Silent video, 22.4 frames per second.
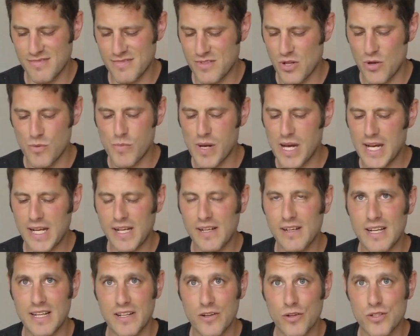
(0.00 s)
don't buy
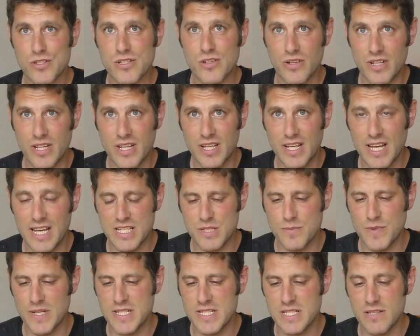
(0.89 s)
it. And also, it can get
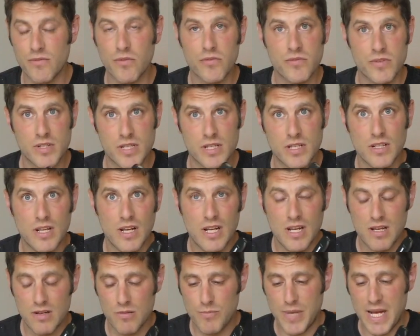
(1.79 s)
expensive if you're
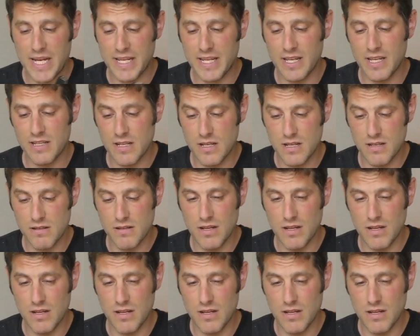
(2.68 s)
packing